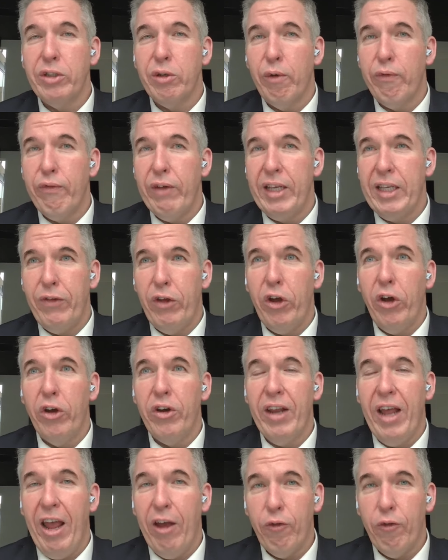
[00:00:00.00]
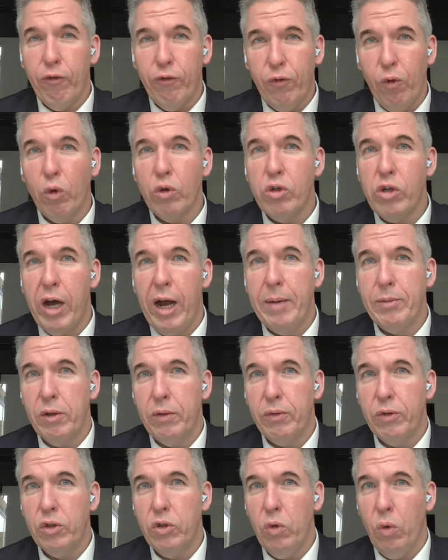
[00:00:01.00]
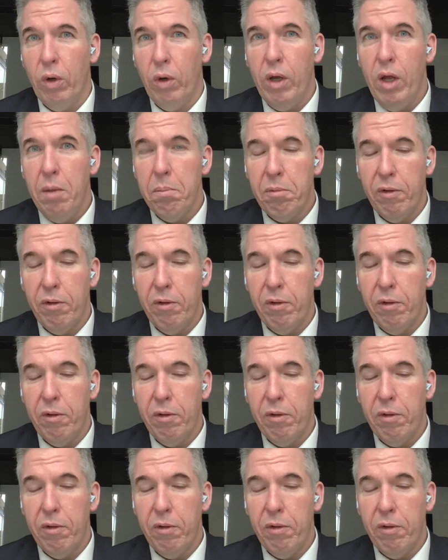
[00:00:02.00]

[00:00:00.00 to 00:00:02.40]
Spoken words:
so effectively you're going to have 4 times offshore